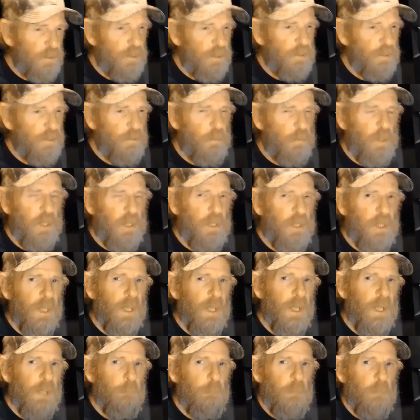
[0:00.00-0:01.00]
just wait
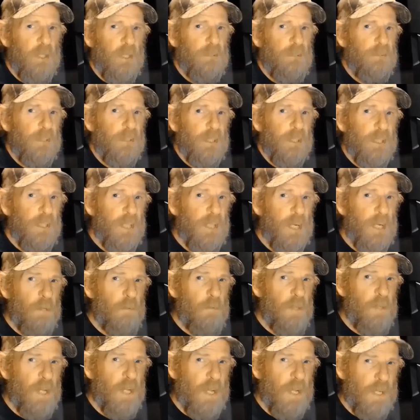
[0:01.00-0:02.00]
basically an
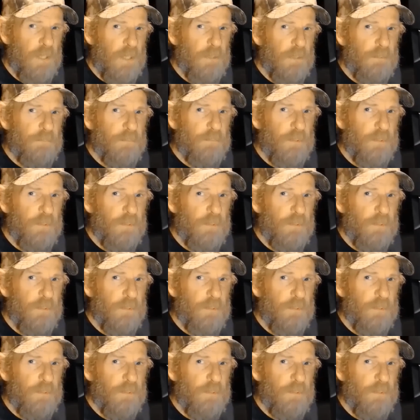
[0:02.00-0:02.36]
hour and a half.